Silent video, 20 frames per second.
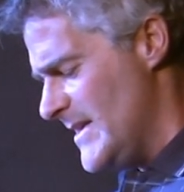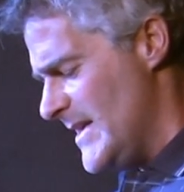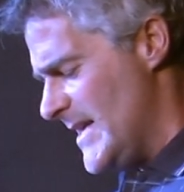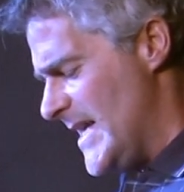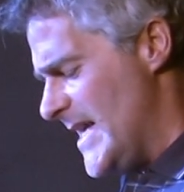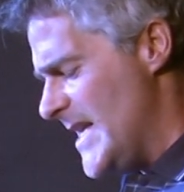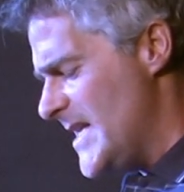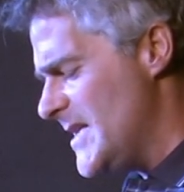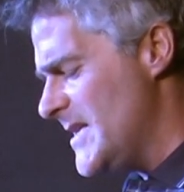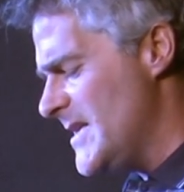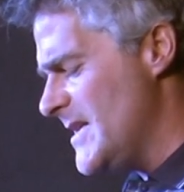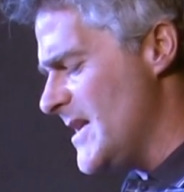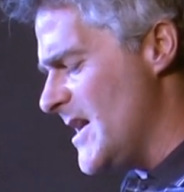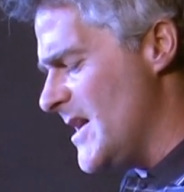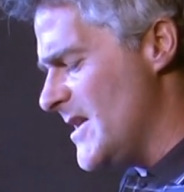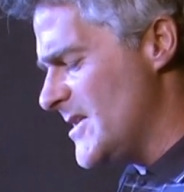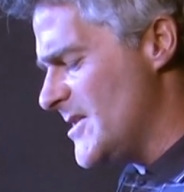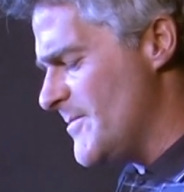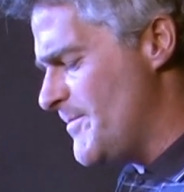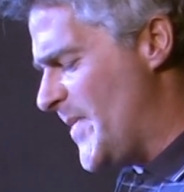Hidden
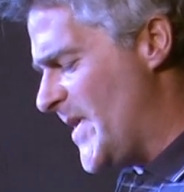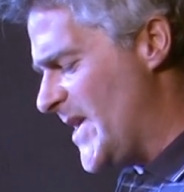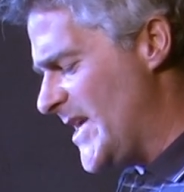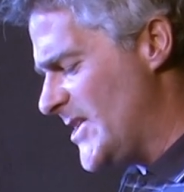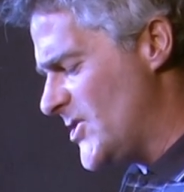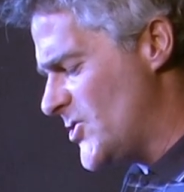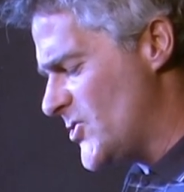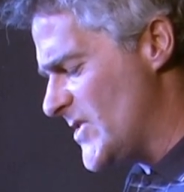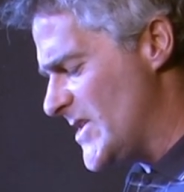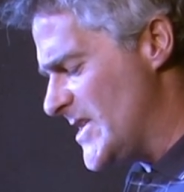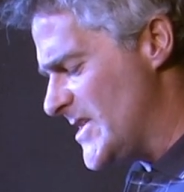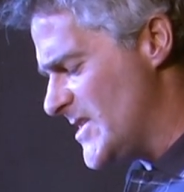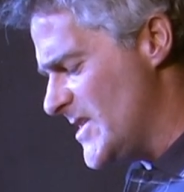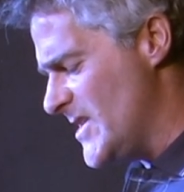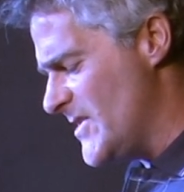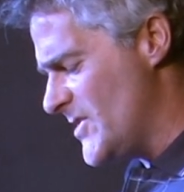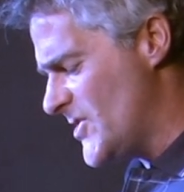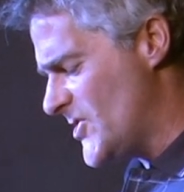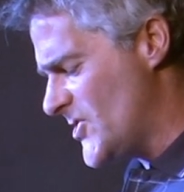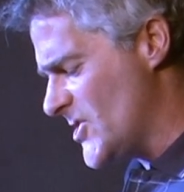under pine trees
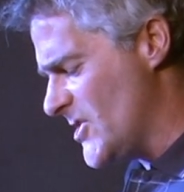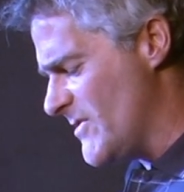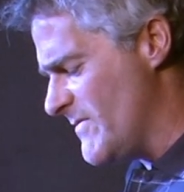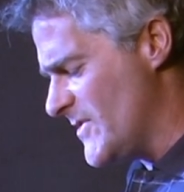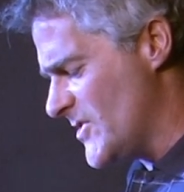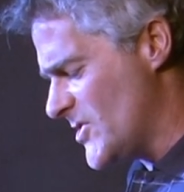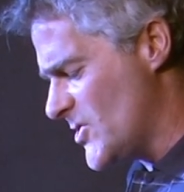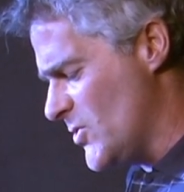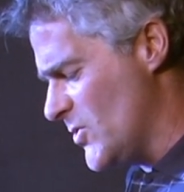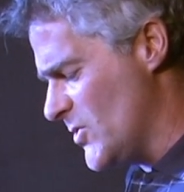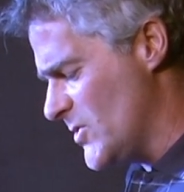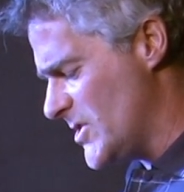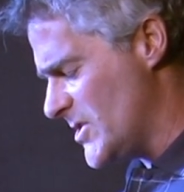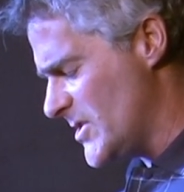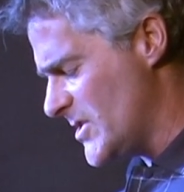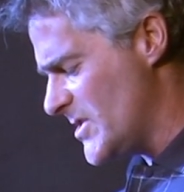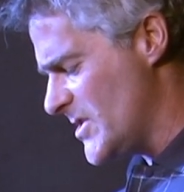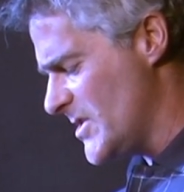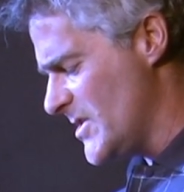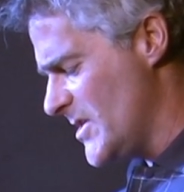near the servants'
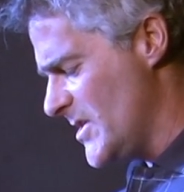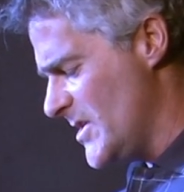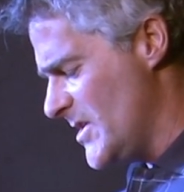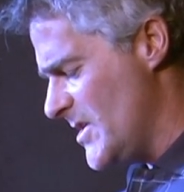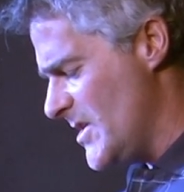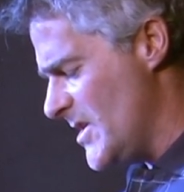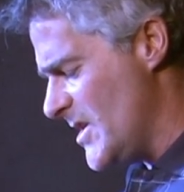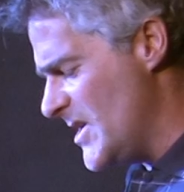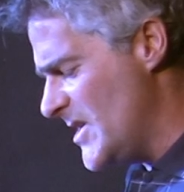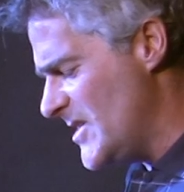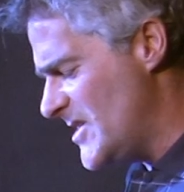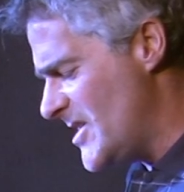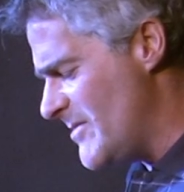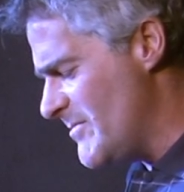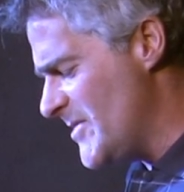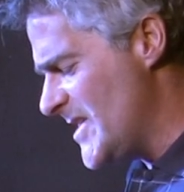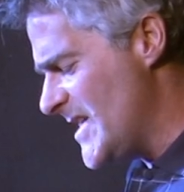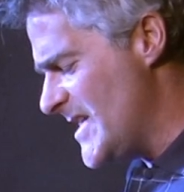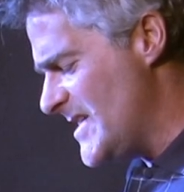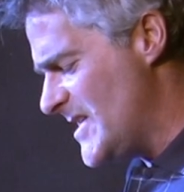quarters, an
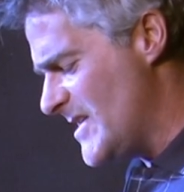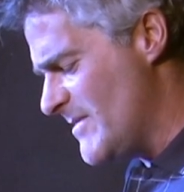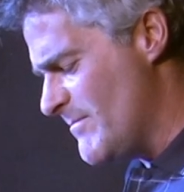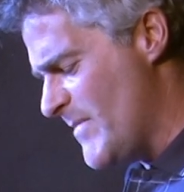intimidating